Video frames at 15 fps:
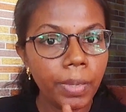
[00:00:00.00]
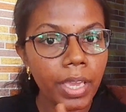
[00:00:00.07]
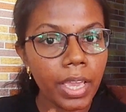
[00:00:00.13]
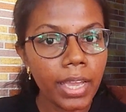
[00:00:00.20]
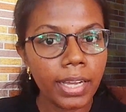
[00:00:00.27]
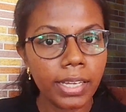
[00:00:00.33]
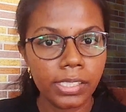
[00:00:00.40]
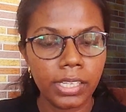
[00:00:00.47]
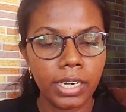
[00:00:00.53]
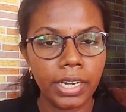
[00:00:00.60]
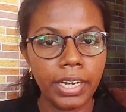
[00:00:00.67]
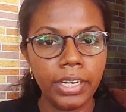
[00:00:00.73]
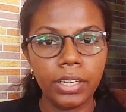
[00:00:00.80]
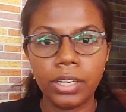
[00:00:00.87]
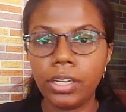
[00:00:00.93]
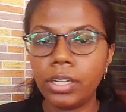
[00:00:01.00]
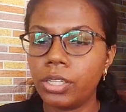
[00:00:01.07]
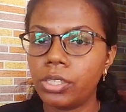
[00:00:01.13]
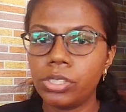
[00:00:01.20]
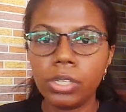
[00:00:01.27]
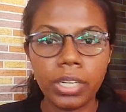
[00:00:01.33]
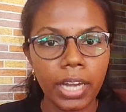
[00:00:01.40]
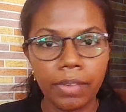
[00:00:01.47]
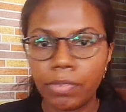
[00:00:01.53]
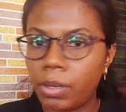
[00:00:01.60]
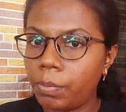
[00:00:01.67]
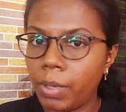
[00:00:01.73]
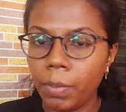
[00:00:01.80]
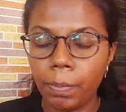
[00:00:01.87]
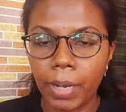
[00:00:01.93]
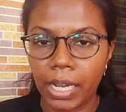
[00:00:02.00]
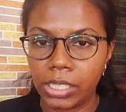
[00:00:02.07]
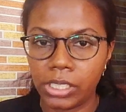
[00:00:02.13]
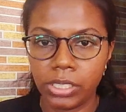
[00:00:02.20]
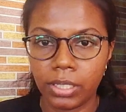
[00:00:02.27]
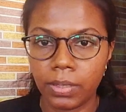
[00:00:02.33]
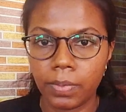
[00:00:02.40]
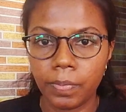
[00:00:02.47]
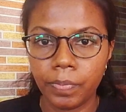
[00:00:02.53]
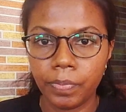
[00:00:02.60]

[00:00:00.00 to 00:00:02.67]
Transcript: being as a leader, you should never be partial.